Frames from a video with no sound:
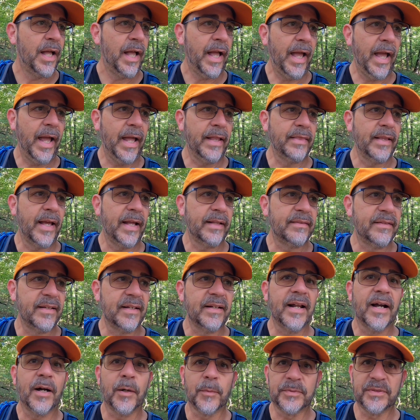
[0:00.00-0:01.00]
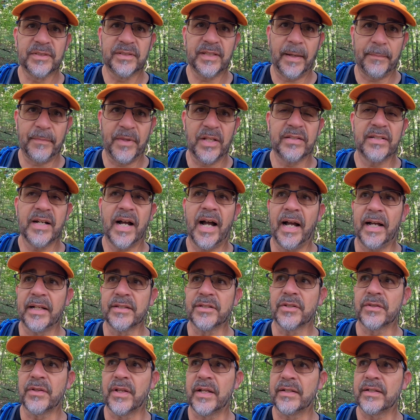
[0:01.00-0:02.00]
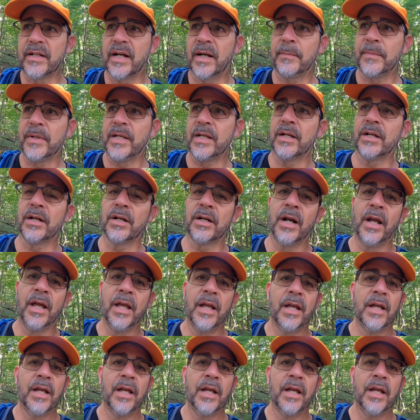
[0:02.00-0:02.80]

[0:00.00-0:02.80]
and that did help stem the tide. So they'd come here